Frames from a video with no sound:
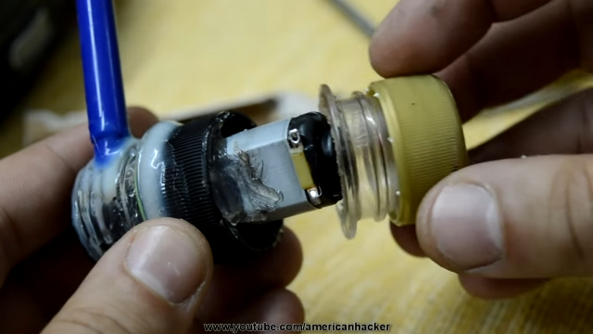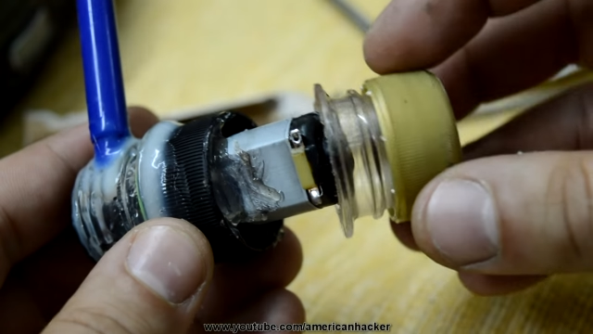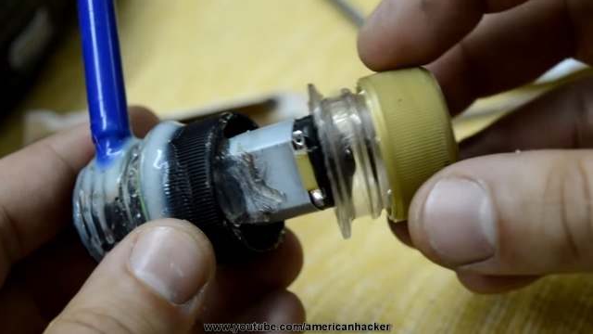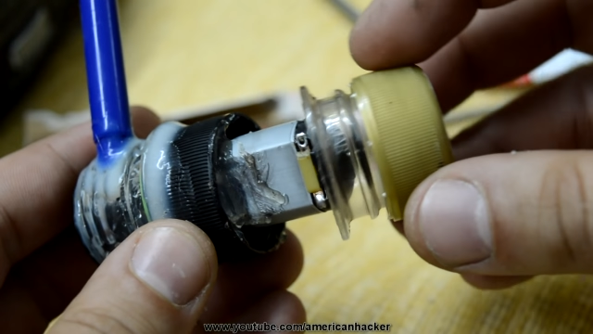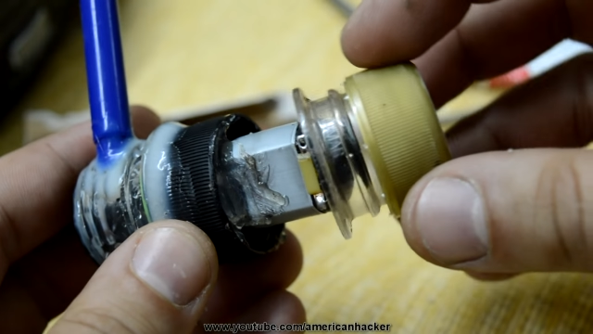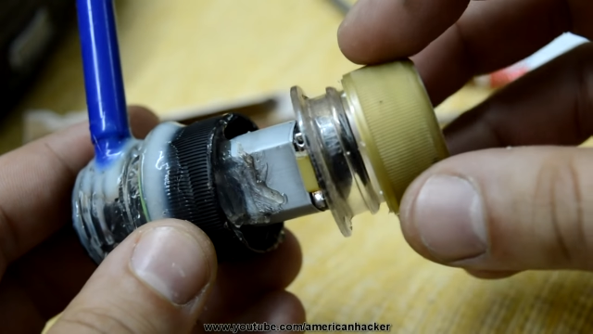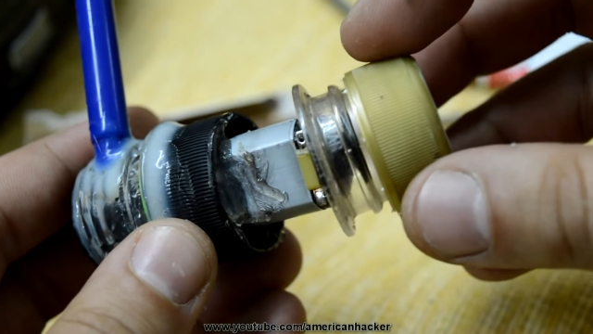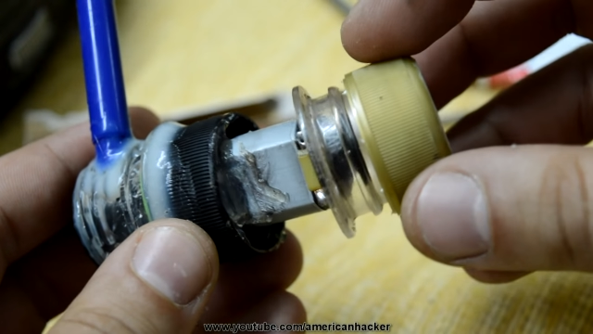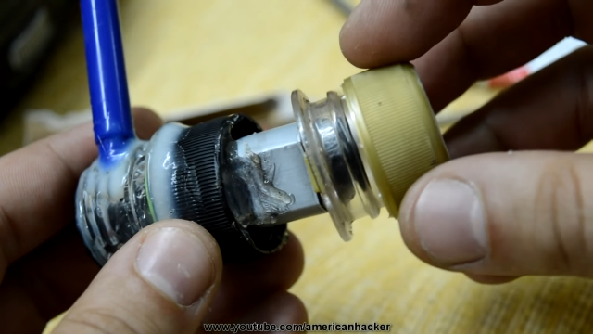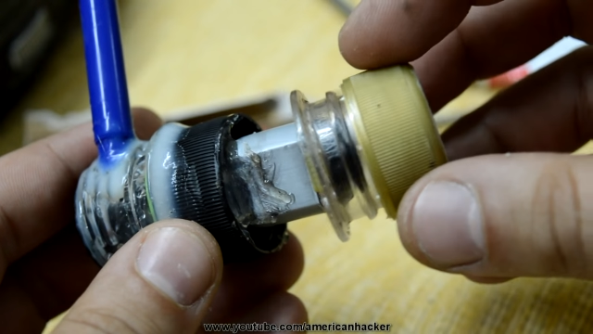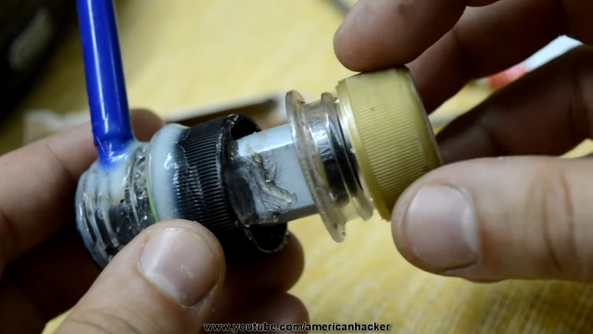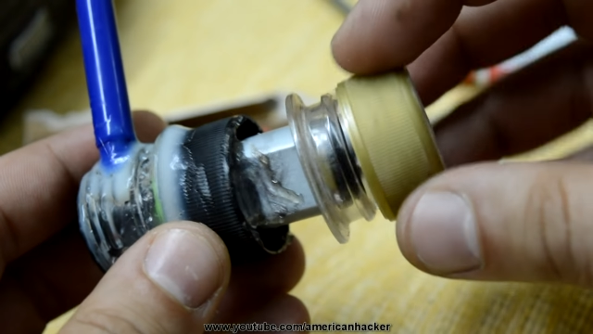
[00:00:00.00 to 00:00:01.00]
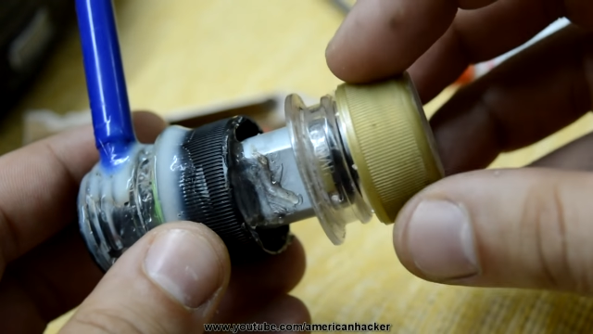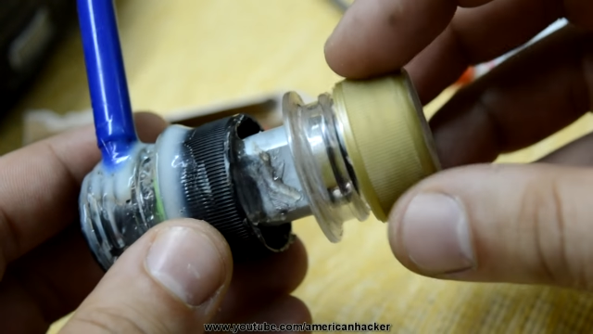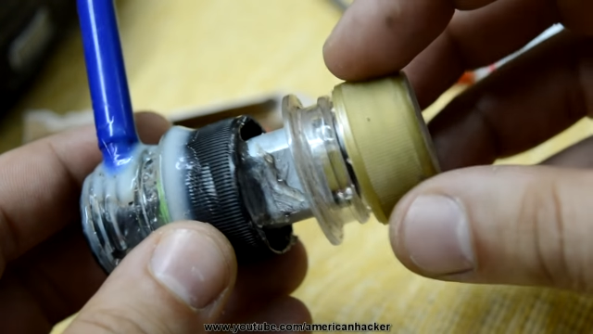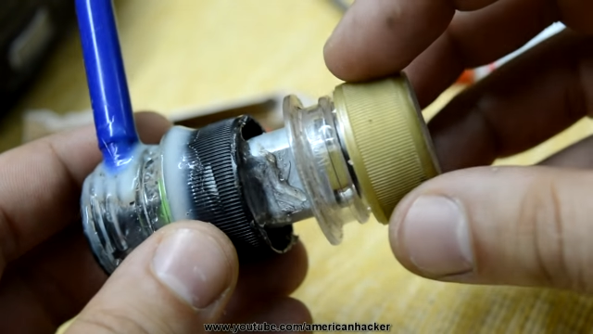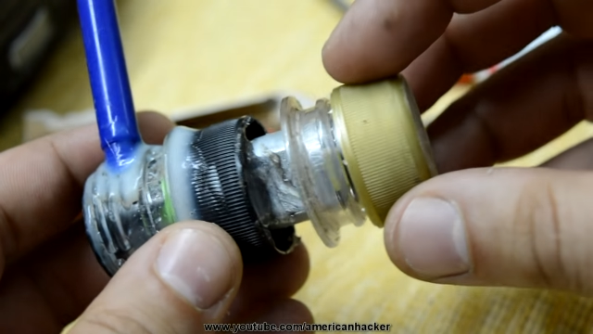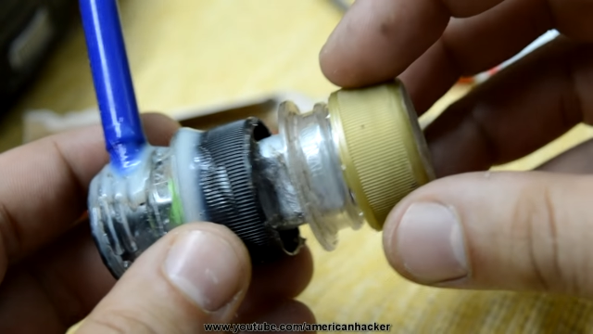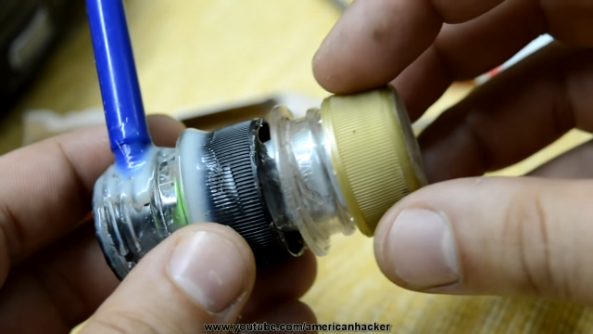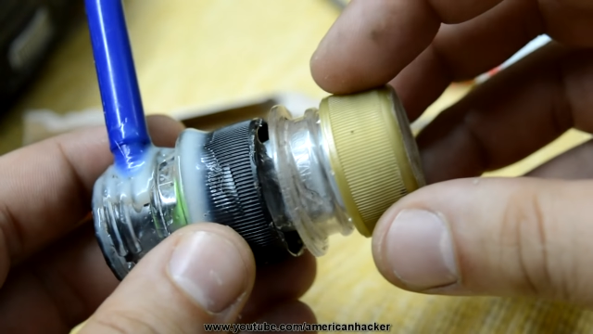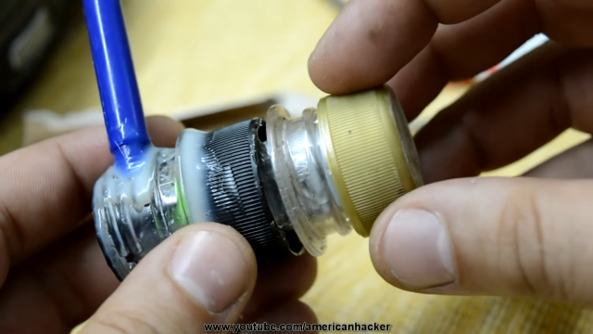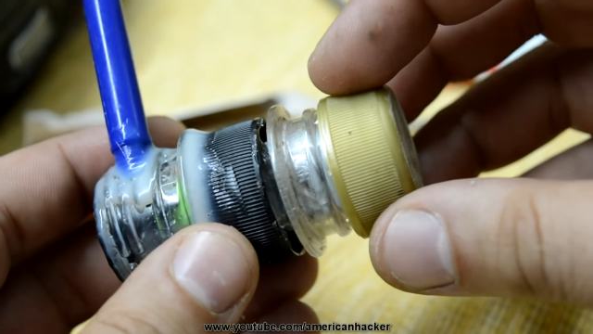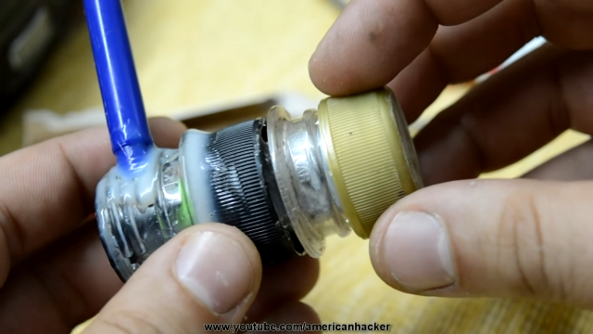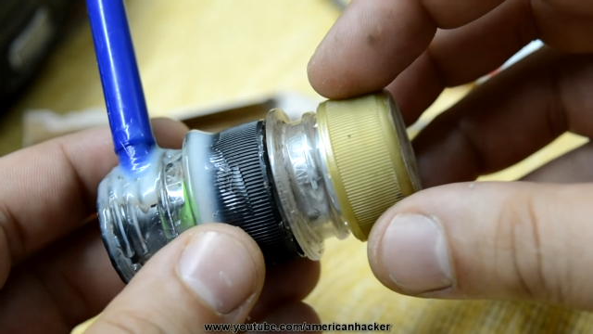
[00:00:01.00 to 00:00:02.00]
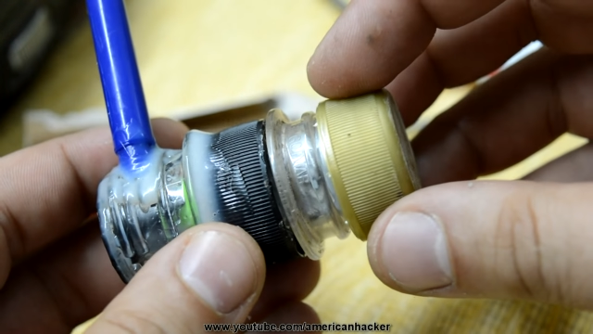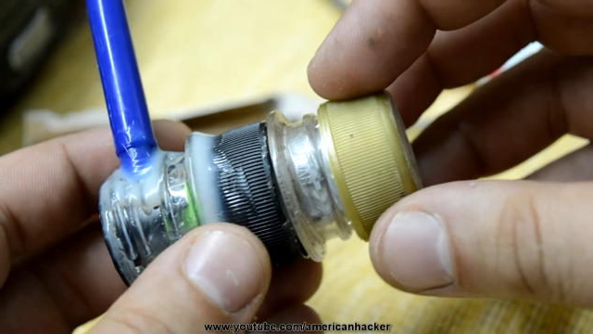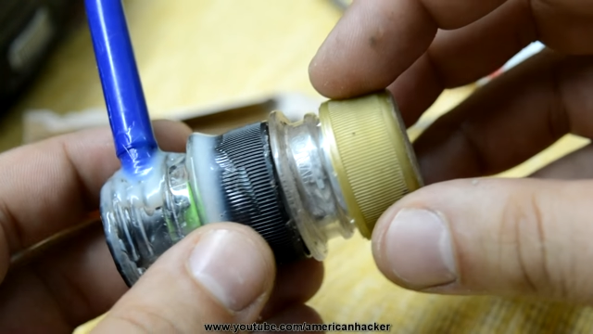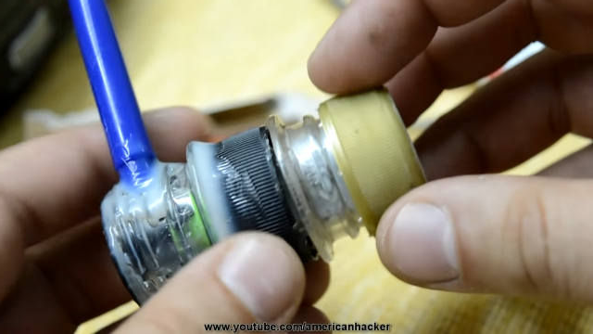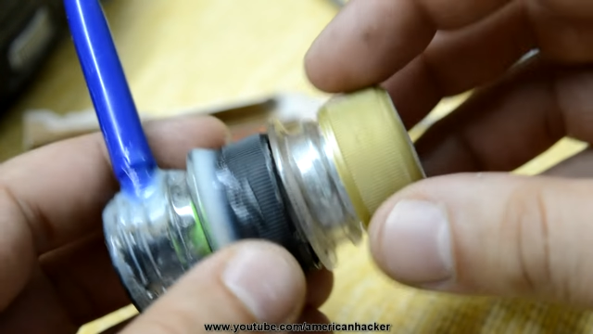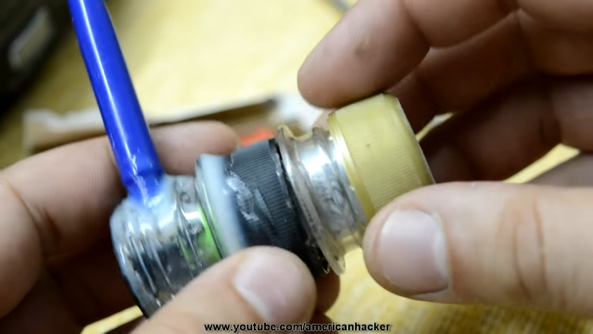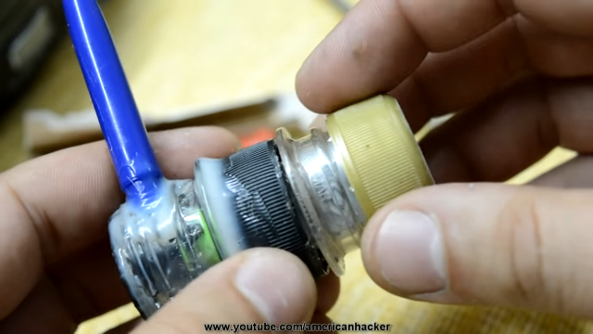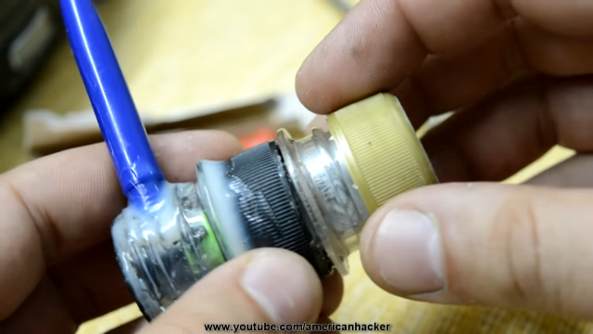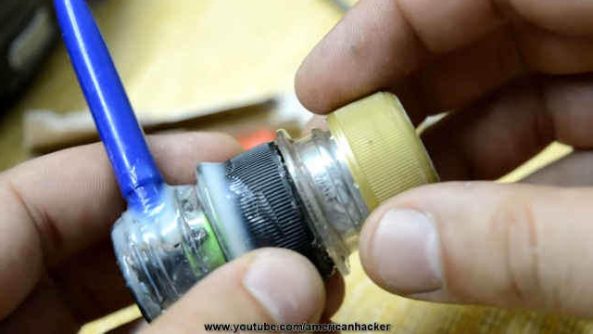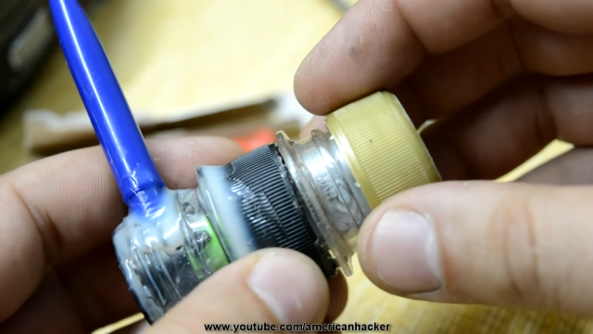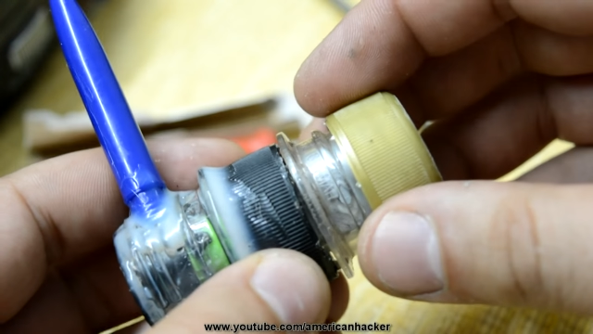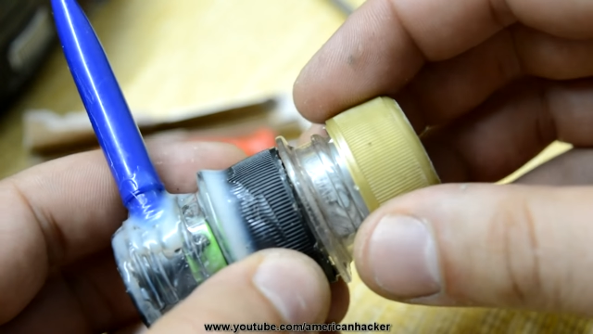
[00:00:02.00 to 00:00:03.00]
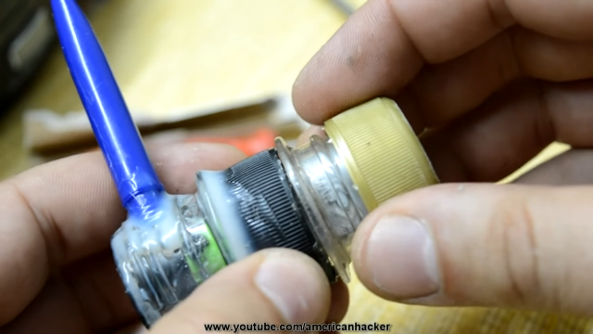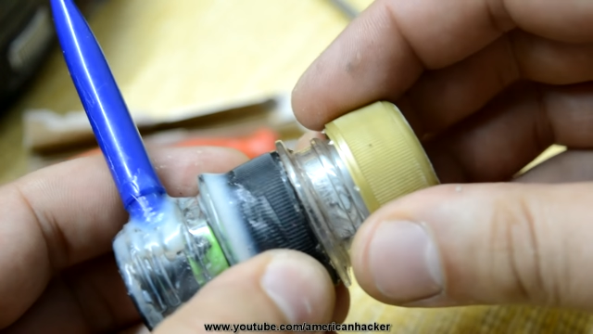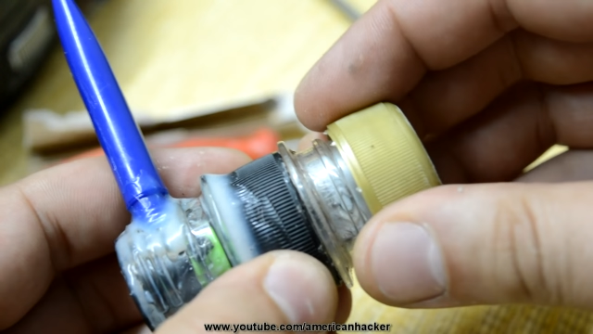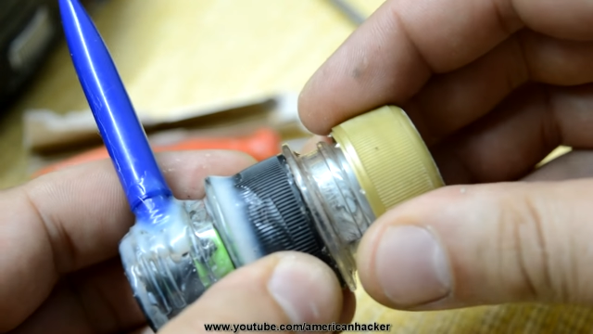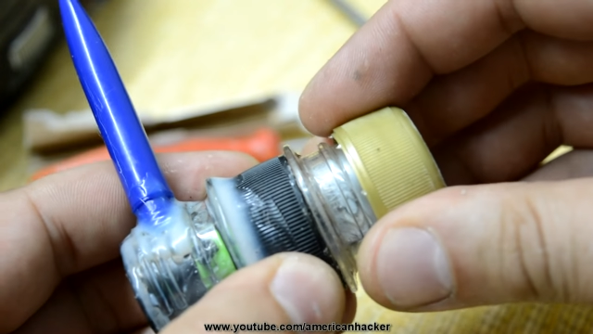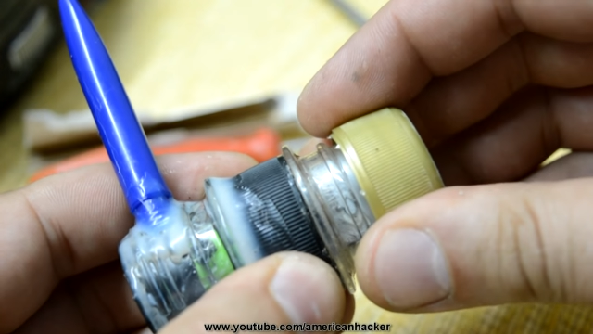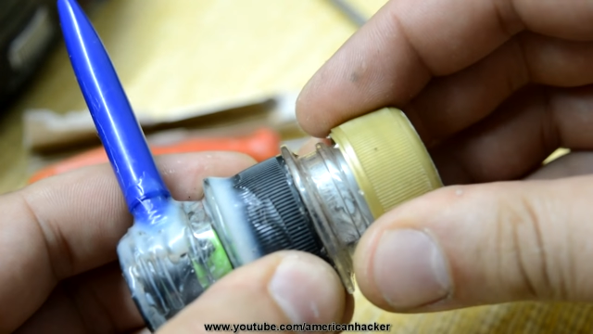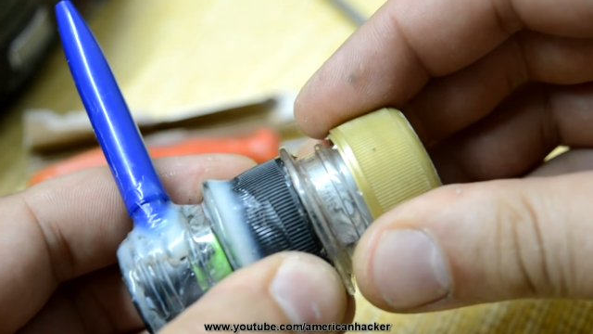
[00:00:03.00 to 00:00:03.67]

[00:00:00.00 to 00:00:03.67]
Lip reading: (no speaker visible)